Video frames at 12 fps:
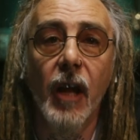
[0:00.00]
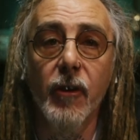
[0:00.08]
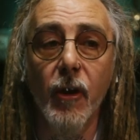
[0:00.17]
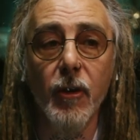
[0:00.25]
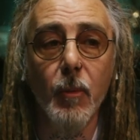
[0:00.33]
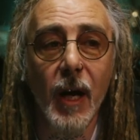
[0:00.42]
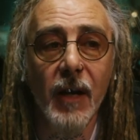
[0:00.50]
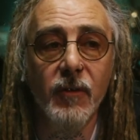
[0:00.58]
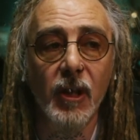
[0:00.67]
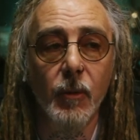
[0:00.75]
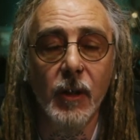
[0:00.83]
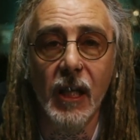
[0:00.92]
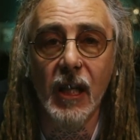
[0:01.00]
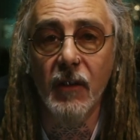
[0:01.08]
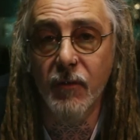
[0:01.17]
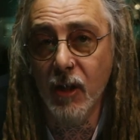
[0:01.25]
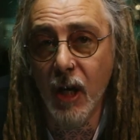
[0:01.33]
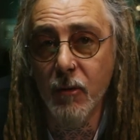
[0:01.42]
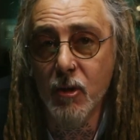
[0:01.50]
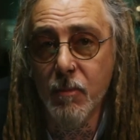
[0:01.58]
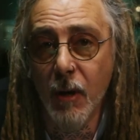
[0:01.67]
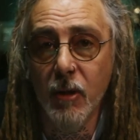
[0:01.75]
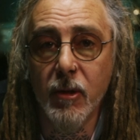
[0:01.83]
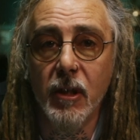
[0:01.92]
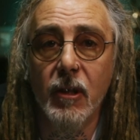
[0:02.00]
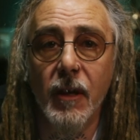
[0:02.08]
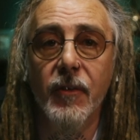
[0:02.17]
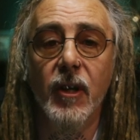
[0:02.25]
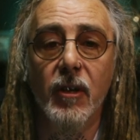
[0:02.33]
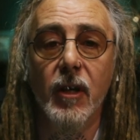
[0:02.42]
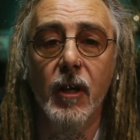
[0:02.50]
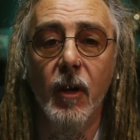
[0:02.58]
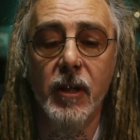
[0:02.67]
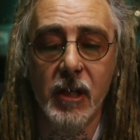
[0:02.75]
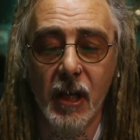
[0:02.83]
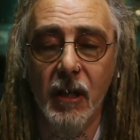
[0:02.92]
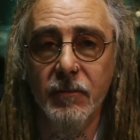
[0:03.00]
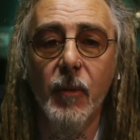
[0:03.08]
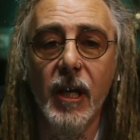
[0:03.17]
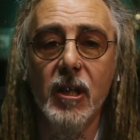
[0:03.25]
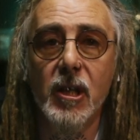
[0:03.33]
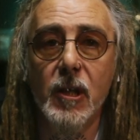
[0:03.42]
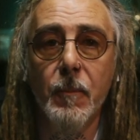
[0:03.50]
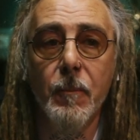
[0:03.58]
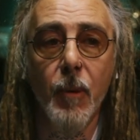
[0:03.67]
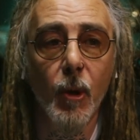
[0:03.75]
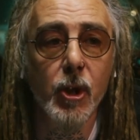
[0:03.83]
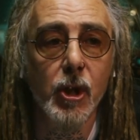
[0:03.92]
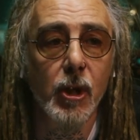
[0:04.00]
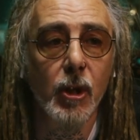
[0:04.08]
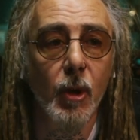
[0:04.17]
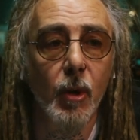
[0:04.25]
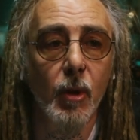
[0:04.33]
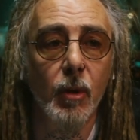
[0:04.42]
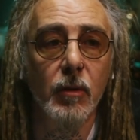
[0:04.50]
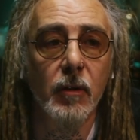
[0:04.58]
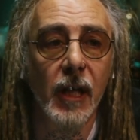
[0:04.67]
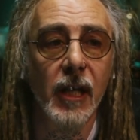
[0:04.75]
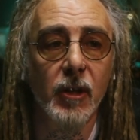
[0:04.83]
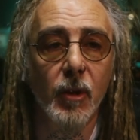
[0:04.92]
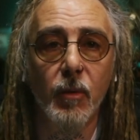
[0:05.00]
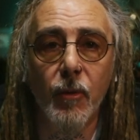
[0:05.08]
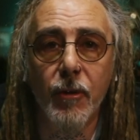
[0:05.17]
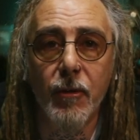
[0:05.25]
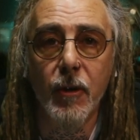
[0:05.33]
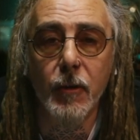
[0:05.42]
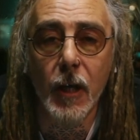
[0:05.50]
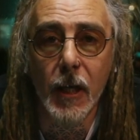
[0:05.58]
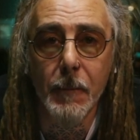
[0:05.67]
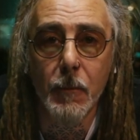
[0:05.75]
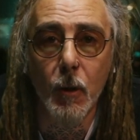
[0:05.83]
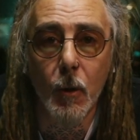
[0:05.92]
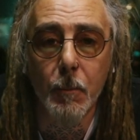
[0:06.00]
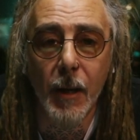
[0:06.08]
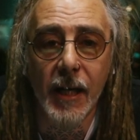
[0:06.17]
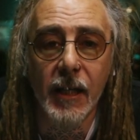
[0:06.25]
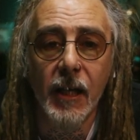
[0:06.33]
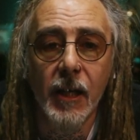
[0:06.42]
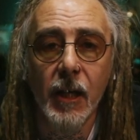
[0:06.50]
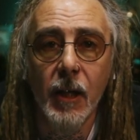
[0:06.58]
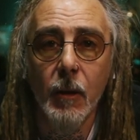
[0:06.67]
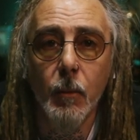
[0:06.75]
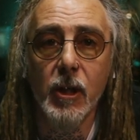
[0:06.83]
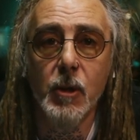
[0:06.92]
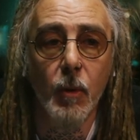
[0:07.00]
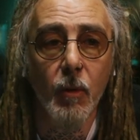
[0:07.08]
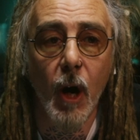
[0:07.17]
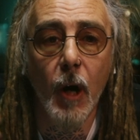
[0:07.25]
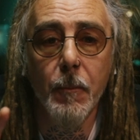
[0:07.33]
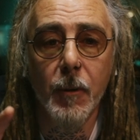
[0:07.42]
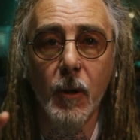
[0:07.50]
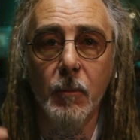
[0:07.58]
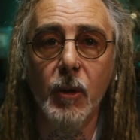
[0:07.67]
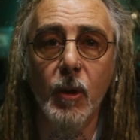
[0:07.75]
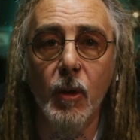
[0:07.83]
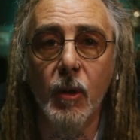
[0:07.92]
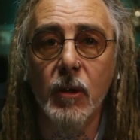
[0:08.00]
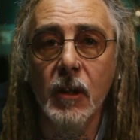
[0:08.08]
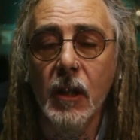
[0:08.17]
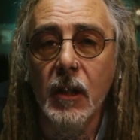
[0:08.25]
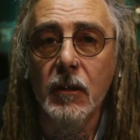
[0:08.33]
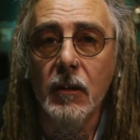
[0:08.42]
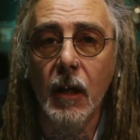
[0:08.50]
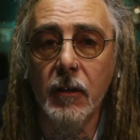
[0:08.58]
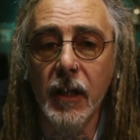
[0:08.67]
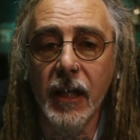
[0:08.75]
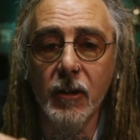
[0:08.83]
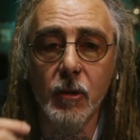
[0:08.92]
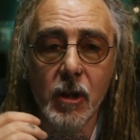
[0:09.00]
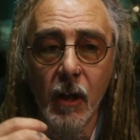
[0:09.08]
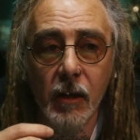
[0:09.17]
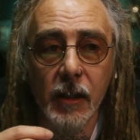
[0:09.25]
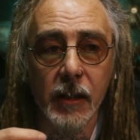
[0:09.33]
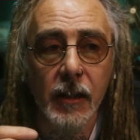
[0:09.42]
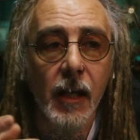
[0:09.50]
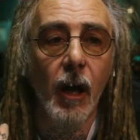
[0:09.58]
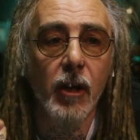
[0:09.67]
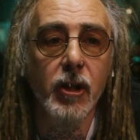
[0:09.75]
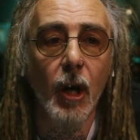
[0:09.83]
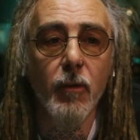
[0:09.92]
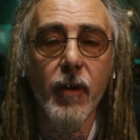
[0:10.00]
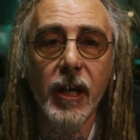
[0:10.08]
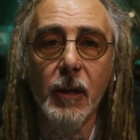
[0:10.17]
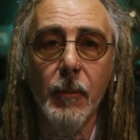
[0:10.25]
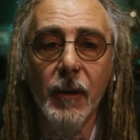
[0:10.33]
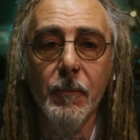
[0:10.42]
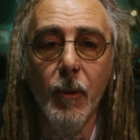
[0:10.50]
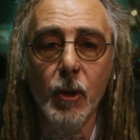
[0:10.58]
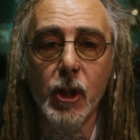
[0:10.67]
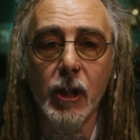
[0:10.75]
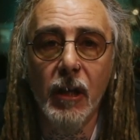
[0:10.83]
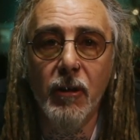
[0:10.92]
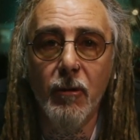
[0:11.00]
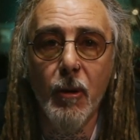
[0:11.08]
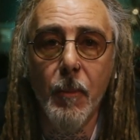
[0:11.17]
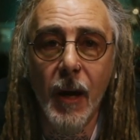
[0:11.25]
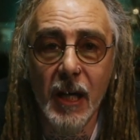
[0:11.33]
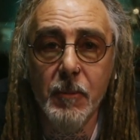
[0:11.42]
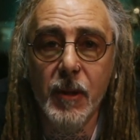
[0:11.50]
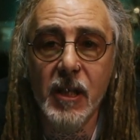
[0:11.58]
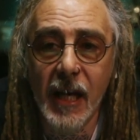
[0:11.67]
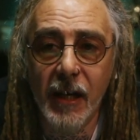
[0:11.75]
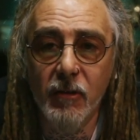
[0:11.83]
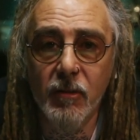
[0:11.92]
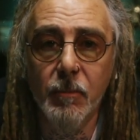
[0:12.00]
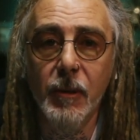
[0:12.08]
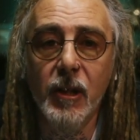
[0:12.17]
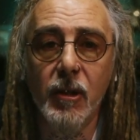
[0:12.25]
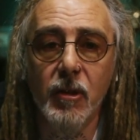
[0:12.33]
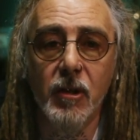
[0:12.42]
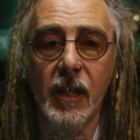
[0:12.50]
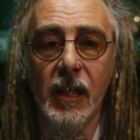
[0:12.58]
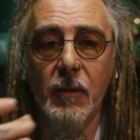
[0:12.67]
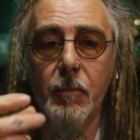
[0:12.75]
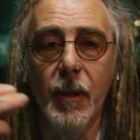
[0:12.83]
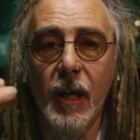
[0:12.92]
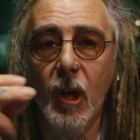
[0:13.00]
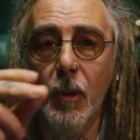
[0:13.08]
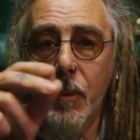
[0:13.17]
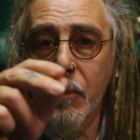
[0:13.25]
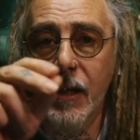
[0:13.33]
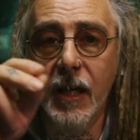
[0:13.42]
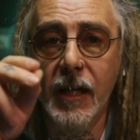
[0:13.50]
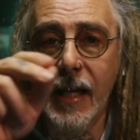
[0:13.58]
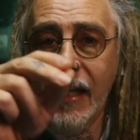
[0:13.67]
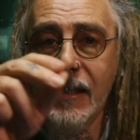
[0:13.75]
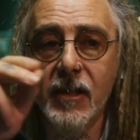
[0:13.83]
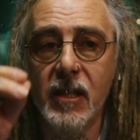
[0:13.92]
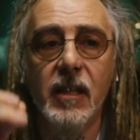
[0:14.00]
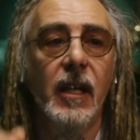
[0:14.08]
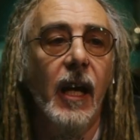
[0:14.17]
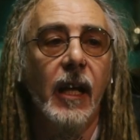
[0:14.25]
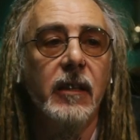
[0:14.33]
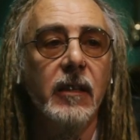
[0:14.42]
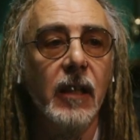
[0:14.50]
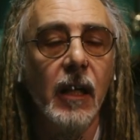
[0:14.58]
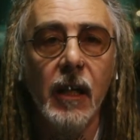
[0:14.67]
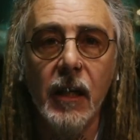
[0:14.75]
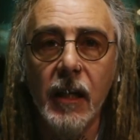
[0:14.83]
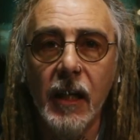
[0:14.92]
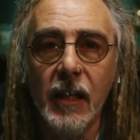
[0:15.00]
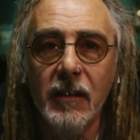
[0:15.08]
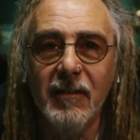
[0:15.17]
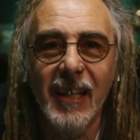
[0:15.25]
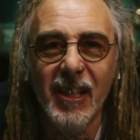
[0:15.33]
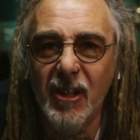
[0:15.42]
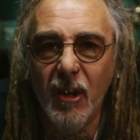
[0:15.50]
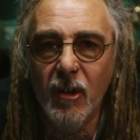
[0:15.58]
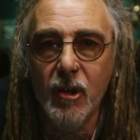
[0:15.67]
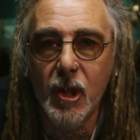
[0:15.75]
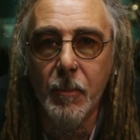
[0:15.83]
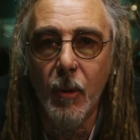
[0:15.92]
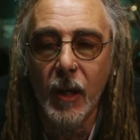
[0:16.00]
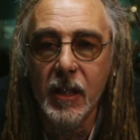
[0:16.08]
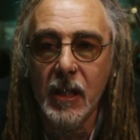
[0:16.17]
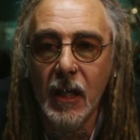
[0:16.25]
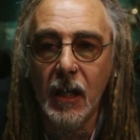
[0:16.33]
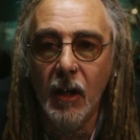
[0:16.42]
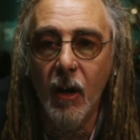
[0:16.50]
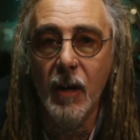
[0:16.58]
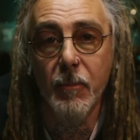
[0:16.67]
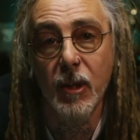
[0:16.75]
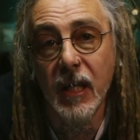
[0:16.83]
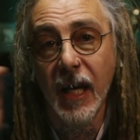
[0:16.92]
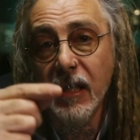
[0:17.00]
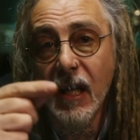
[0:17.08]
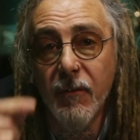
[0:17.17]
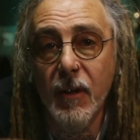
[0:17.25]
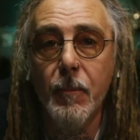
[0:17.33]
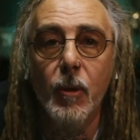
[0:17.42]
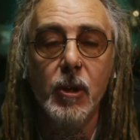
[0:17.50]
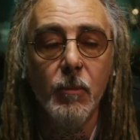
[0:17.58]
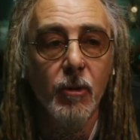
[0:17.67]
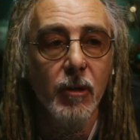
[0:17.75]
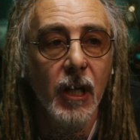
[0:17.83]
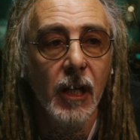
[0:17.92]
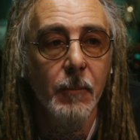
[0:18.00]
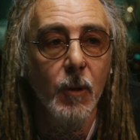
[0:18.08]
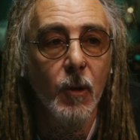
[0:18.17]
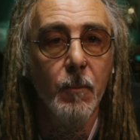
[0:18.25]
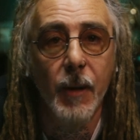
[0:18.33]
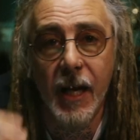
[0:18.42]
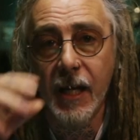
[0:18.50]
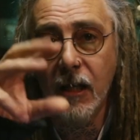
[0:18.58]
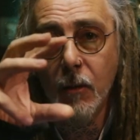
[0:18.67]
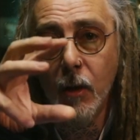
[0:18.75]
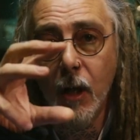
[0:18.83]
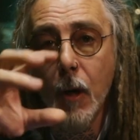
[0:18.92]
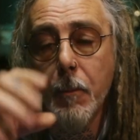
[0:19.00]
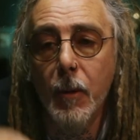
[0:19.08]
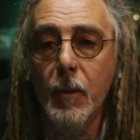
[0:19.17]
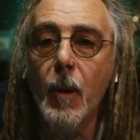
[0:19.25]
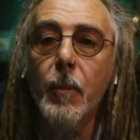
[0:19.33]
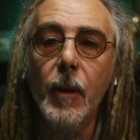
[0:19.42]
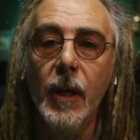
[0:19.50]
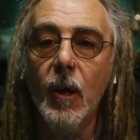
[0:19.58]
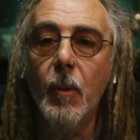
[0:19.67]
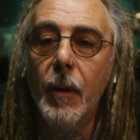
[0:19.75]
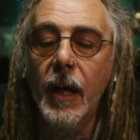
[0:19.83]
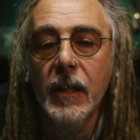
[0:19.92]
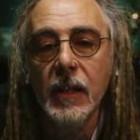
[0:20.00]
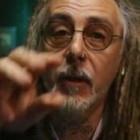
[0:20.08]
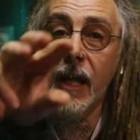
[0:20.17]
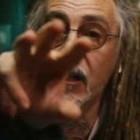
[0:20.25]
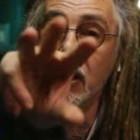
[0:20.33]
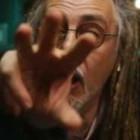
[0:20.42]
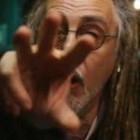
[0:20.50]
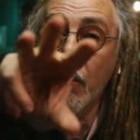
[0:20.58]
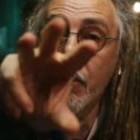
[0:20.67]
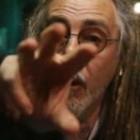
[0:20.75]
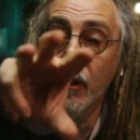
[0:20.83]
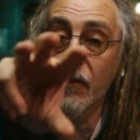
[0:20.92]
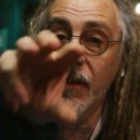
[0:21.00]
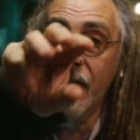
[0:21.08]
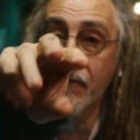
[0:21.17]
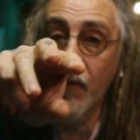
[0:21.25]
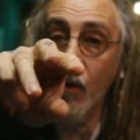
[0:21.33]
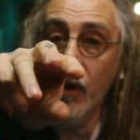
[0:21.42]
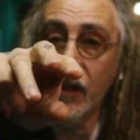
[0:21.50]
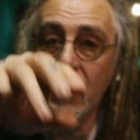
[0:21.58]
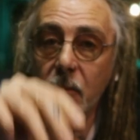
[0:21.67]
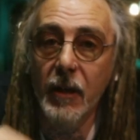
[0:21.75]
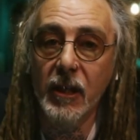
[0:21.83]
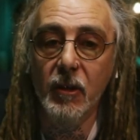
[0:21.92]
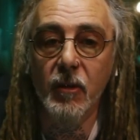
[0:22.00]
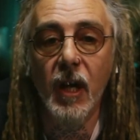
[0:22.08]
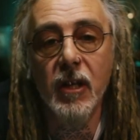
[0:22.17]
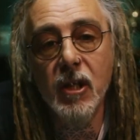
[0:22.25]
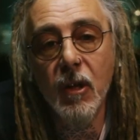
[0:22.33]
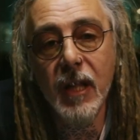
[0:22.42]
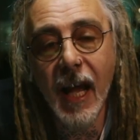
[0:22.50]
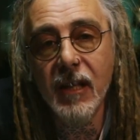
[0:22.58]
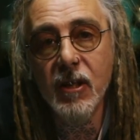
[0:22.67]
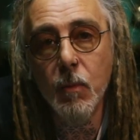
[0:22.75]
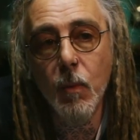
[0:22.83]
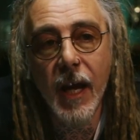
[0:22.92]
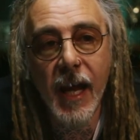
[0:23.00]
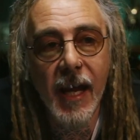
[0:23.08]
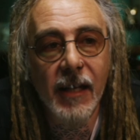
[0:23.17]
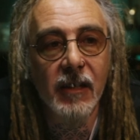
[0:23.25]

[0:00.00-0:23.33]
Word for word: Another way of doing it, if you don't smoke and you haven't got a lighter, is to push your needle through your clipboard bag, which will open up your uh, needle slightly. I don't recommend pushing it through a paper towel because they can pick up a bit of lint and uh, and that's not good to put into your client, but you can definitely push them through your clipboard bag and it will open them up a little bit. But that's the whole point of that void in the middle. And so that's where